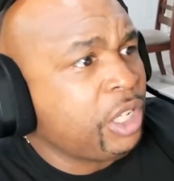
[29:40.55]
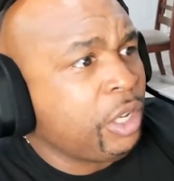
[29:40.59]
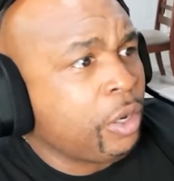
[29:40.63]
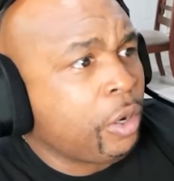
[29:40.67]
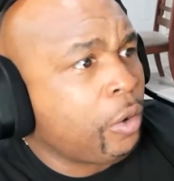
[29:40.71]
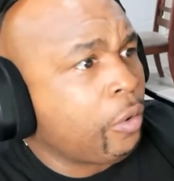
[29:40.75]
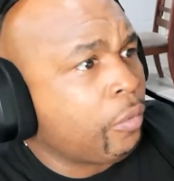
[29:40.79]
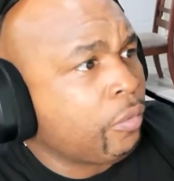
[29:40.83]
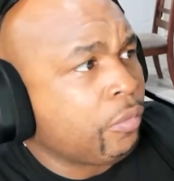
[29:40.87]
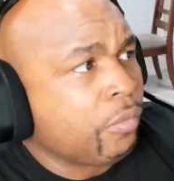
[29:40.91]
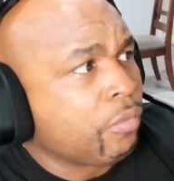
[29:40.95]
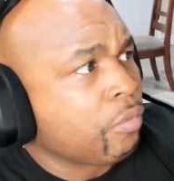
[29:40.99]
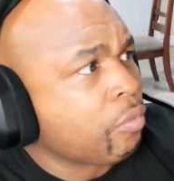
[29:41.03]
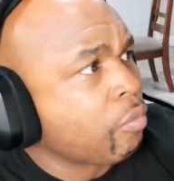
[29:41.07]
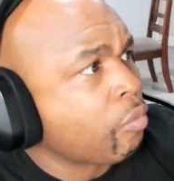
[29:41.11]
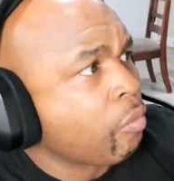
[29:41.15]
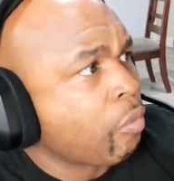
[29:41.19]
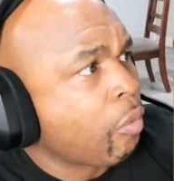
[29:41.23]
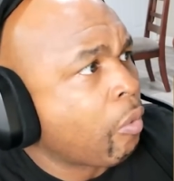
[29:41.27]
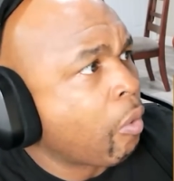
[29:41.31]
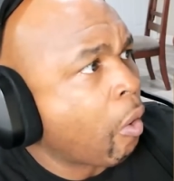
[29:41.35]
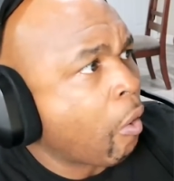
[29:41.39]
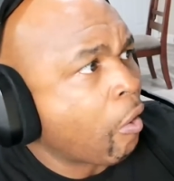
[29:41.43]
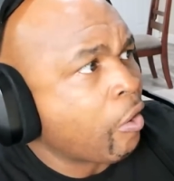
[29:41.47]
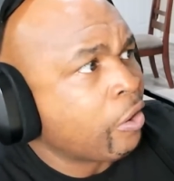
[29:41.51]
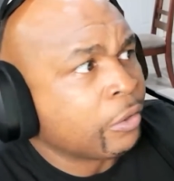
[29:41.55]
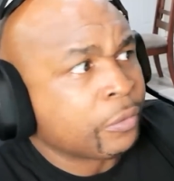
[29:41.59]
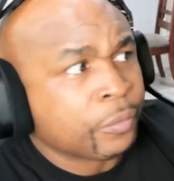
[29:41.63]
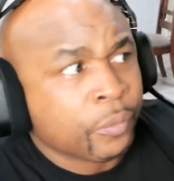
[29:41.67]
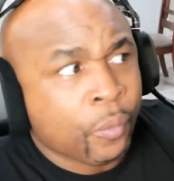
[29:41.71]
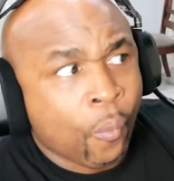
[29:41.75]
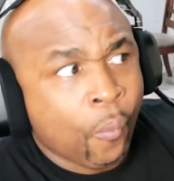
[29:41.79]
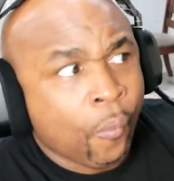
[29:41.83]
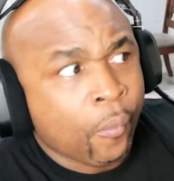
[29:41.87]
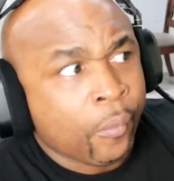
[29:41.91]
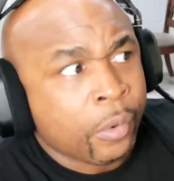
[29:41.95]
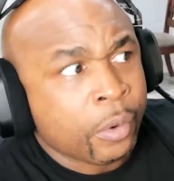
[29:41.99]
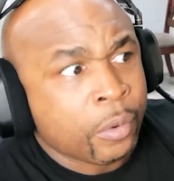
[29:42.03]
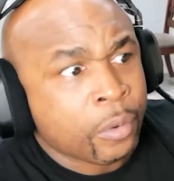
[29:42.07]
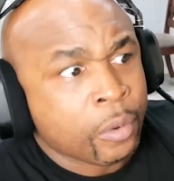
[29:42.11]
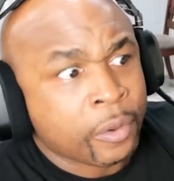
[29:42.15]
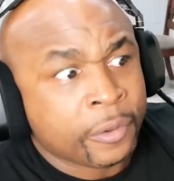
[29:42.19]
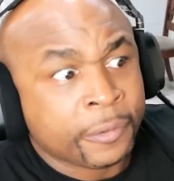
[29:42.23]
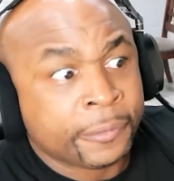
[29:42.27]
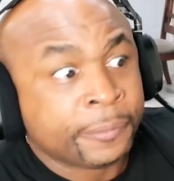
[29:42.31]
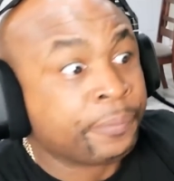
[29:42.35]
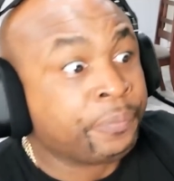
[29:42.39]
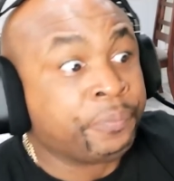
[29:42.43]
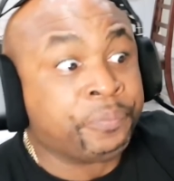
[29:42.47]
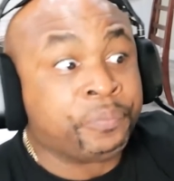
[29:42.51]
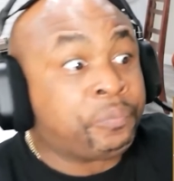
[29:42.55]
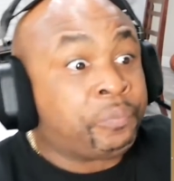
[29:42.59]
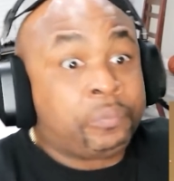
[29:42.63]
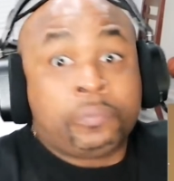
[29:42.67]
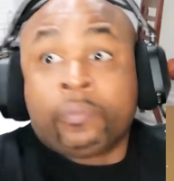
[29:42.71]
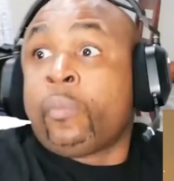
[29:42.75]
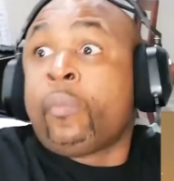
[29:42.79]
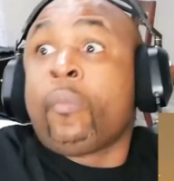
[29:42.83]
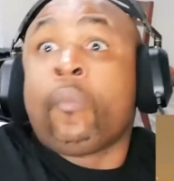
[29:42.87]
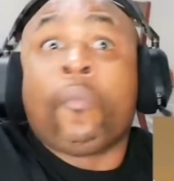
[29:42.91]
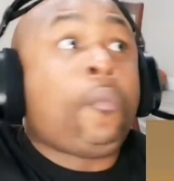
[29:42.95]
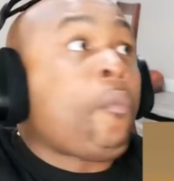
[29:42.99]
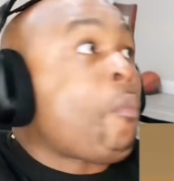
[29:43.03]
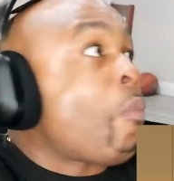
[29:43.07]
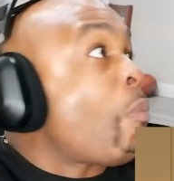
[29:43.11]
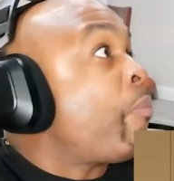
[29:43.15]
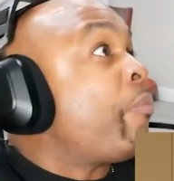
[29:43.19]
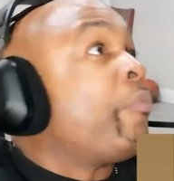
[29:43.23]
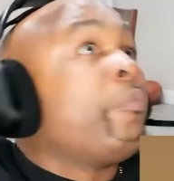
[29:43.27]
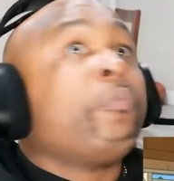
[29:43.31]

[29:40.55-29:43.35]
I just killed that waiter, a baby, and a fat guy and a rascal.